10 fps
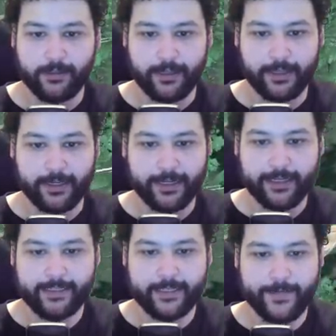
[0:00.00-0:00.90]
An
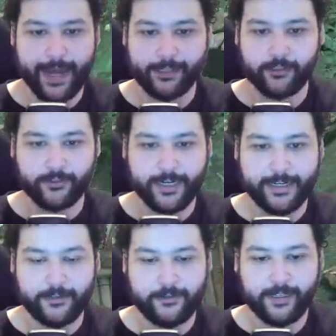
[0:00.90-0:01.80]
easy back strike.
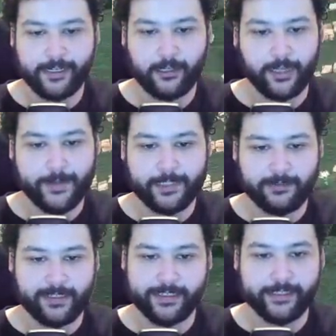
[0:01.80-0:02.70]
You can climb this
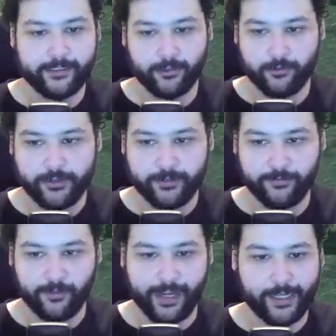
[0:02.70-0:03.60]
with Sneasler, or you can
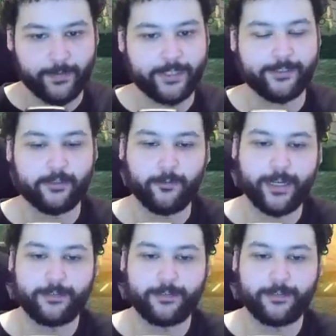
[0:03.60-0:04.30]
fly up here as well.